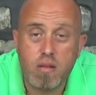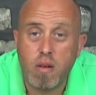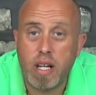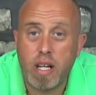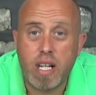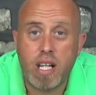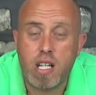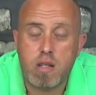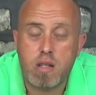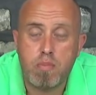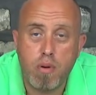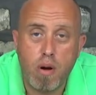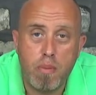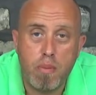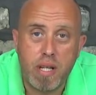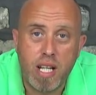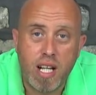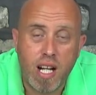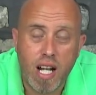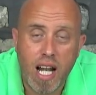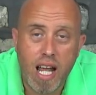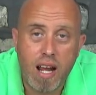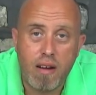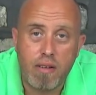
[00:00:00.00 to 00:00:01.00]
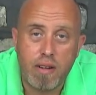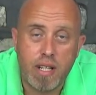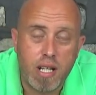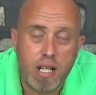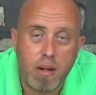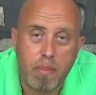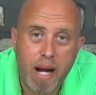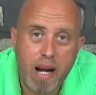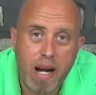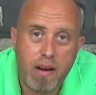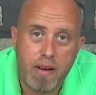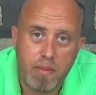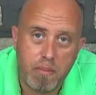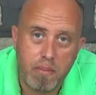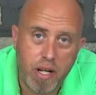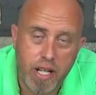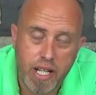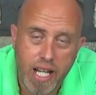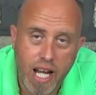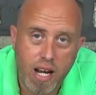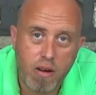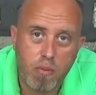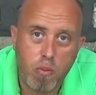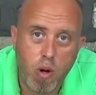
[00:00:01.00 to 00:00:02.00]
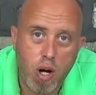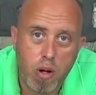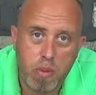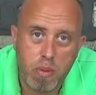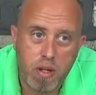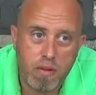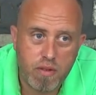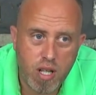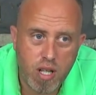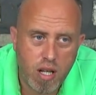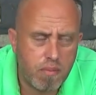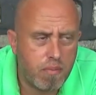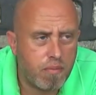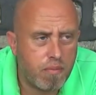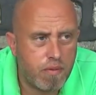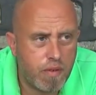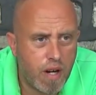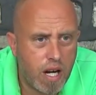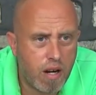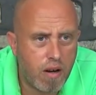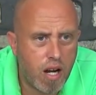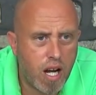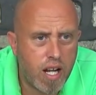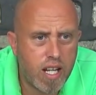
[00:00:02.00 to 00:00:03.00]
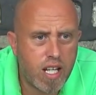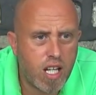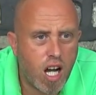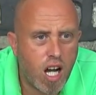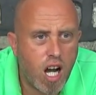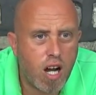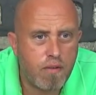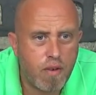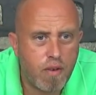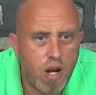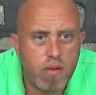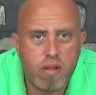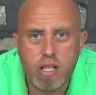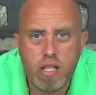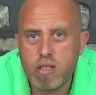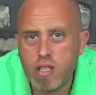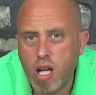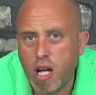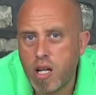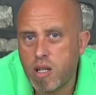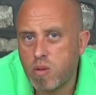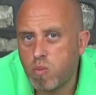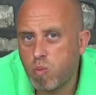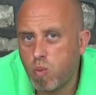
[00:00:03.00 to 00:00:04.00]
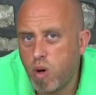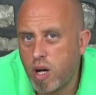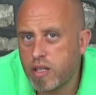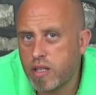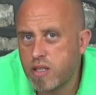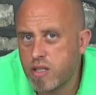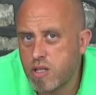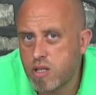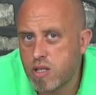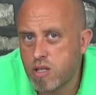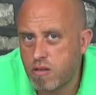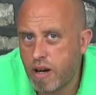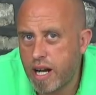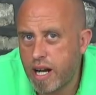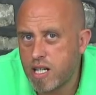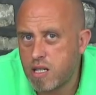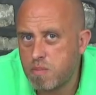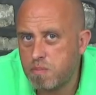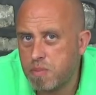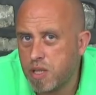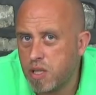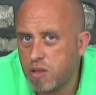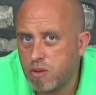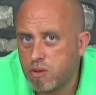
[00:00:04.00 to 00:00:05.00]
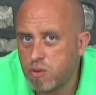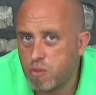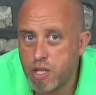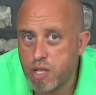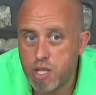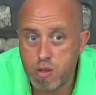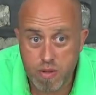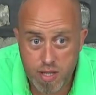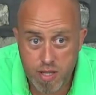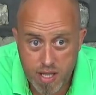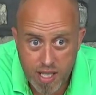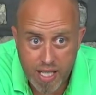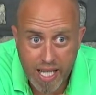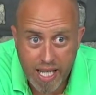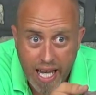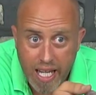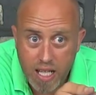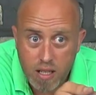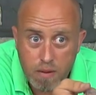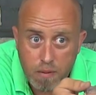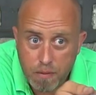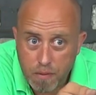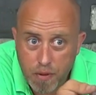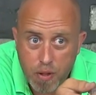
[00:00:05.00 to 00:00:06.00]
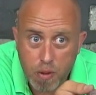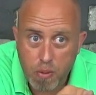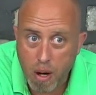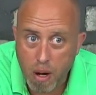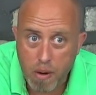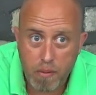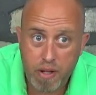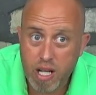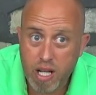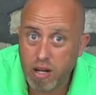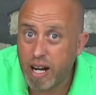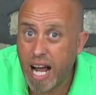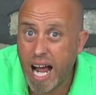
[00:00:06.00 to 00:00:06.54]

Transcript: I think that's probably glaringly apparent by now. Why we've done I think I've only done one scratch build, which was the KFU over there.